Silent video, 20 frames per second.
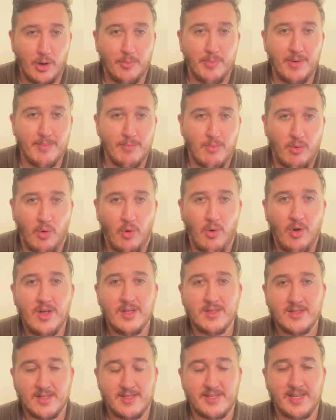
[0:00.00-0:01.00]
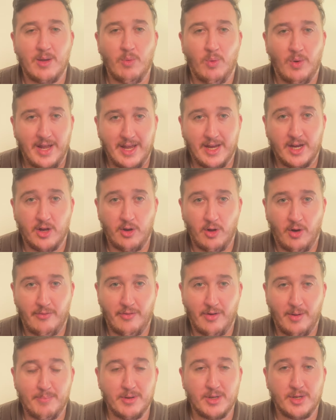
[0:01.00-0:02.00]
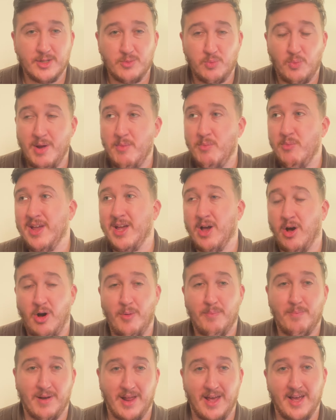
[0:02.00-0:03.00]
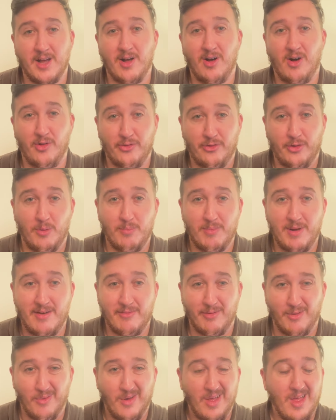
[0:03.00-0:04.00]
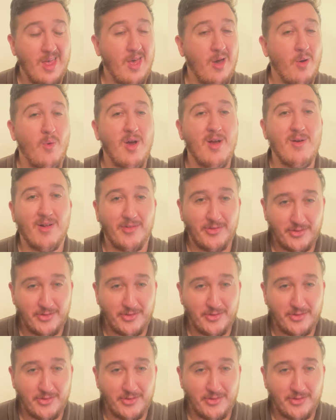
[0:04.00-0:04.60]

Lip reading: little bit more to see what it can offer. Because when we are playing at our top level, we're